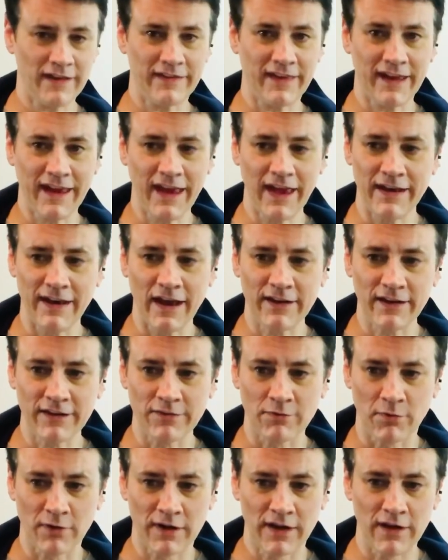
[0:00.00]
again, that
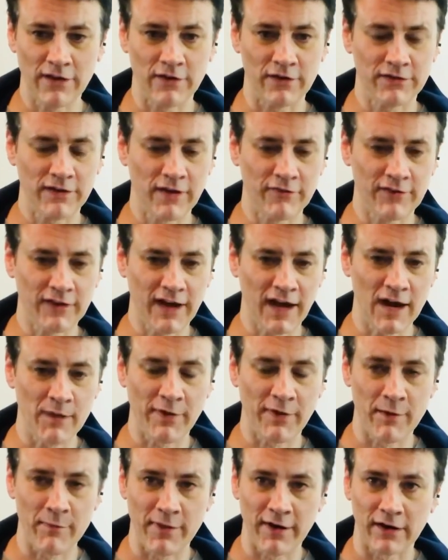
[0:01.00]
doesn't work either, so you have to kind of
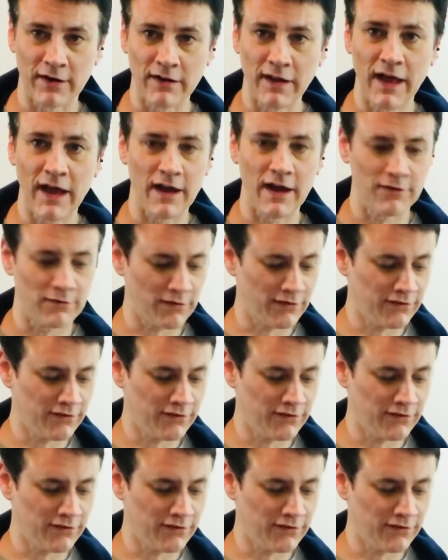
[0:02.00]
play bigger lines with